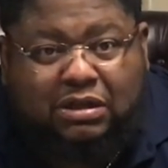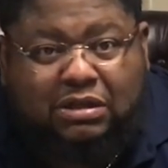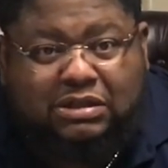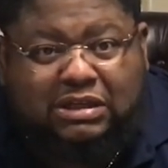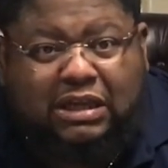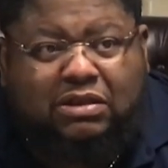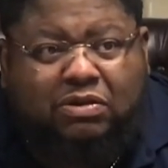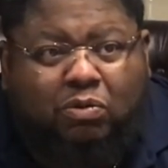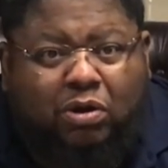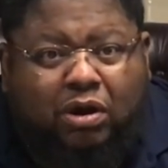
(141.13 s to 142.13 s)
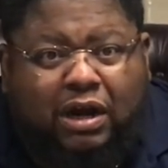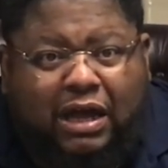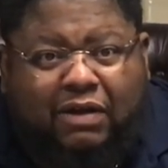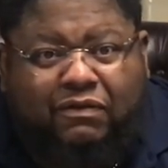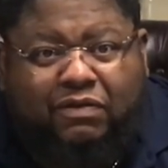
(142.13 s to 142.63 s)
Seek the Word
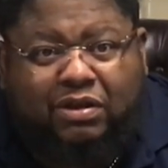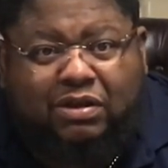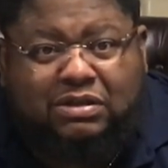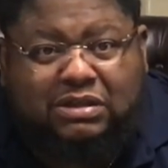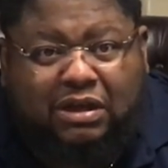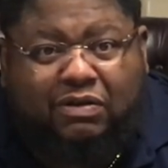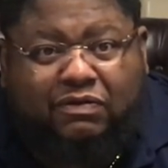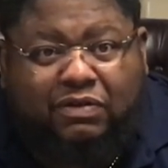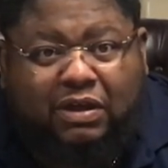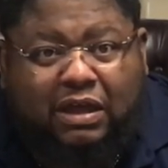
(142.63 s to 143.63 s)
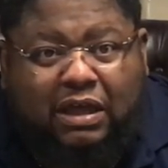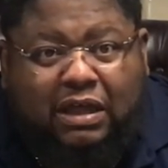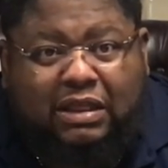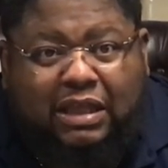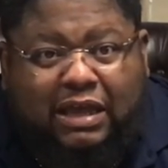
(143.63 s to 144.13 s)
out for yourself.
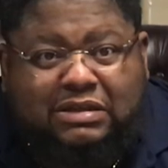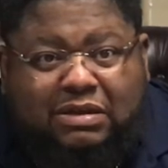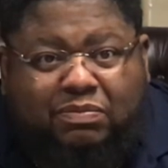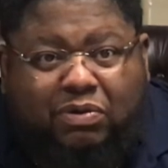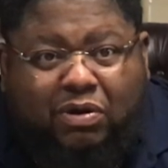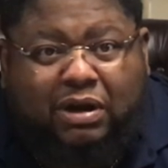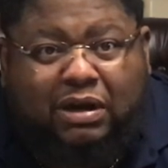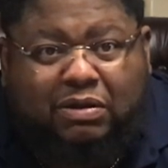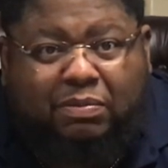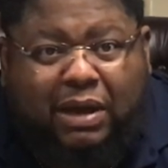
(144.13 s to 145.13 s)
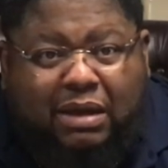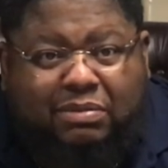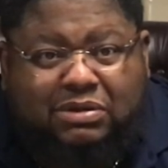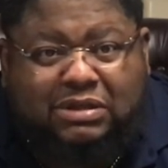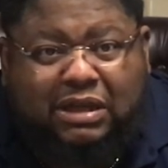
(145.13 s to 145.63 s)
That's important. The
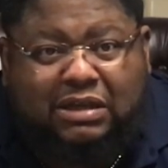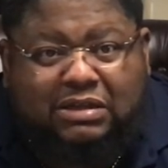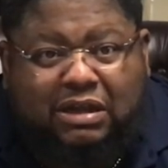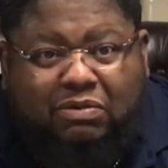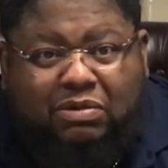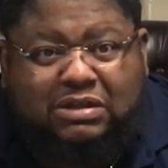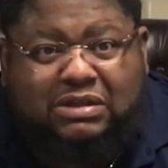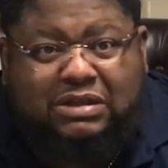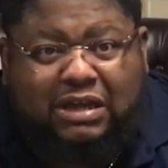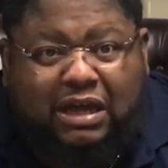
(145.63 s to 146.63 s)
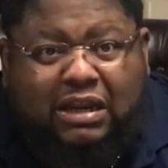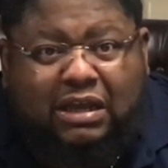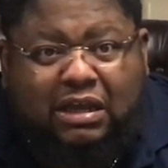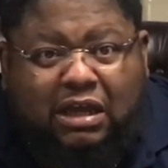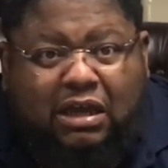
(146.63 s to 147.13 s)
Bible says that we
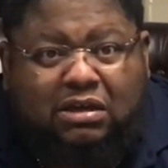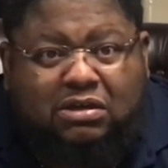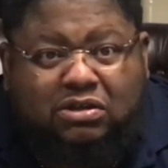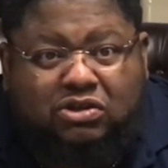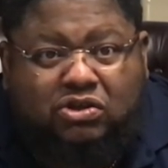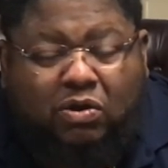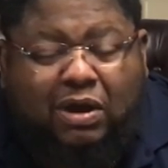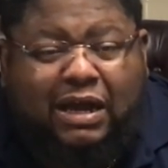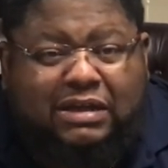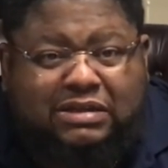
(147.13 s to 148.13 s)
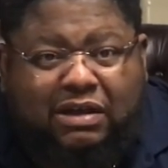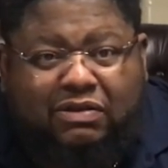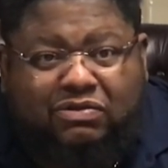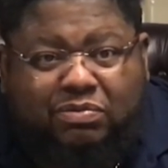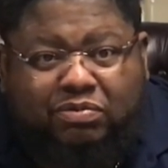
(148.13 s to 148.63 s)
study to show
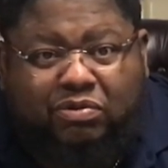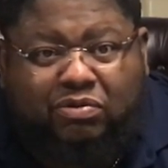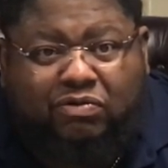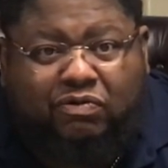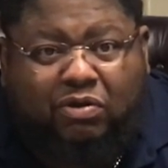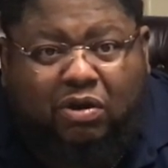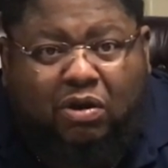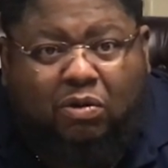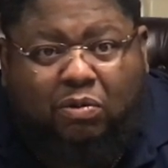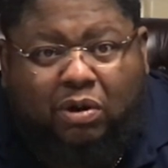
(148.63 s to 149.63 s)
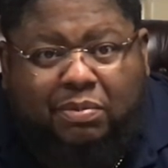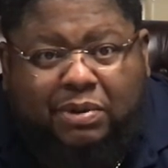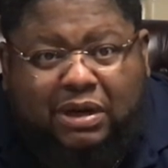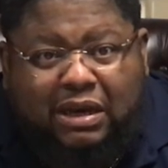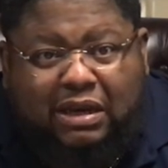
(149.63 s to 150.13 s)
ourselves approved
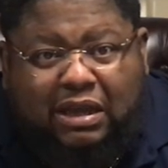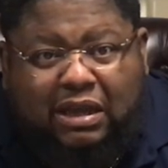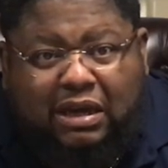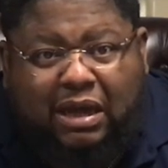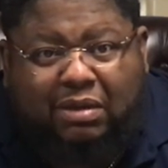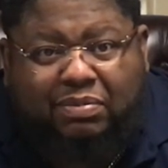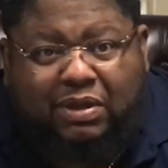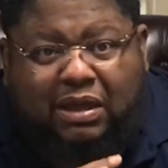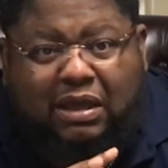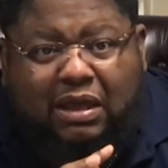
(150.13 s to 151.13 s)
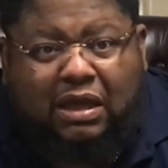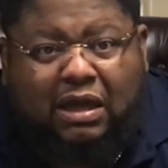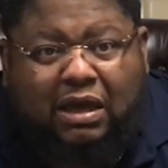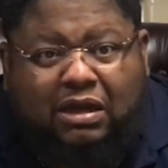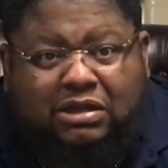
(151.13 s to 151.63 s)
workmen that need not be
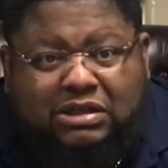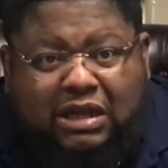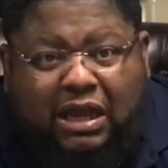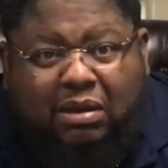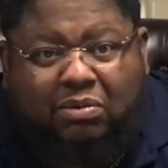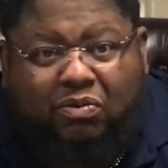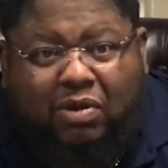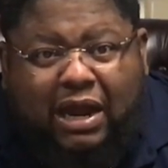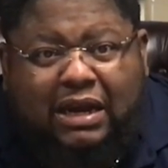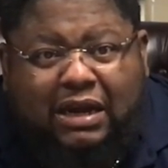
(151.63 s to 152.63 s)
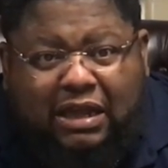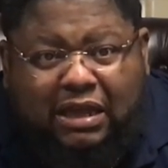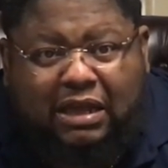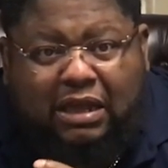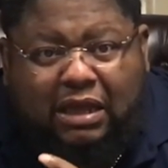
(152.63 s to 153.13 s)
ashamed,
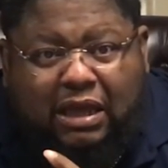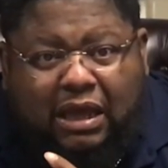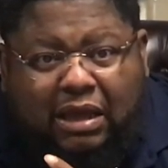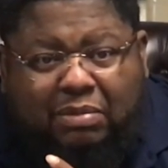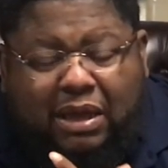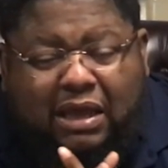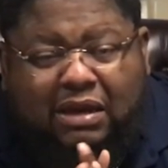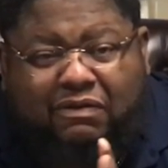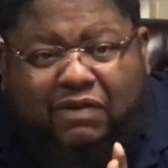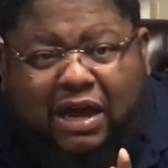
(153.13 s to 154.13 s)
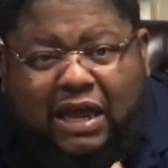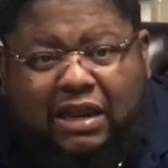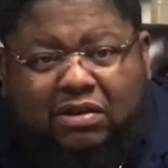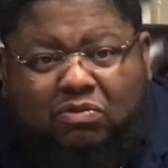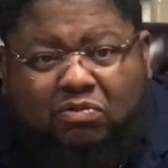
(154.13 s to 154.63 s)
rightly, amen,
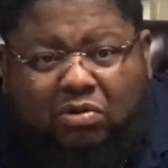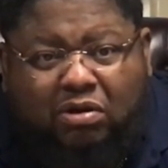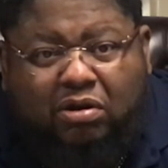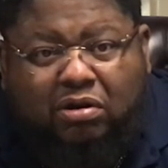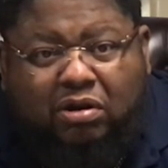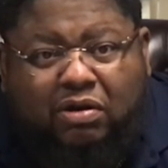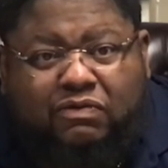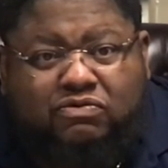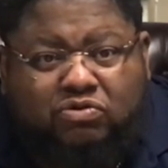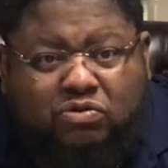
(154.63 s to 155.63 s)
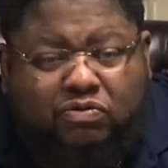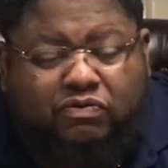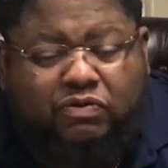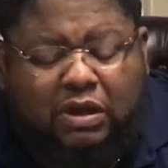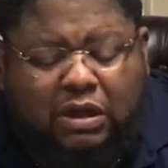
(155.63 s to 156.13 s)
dividing the word of truth.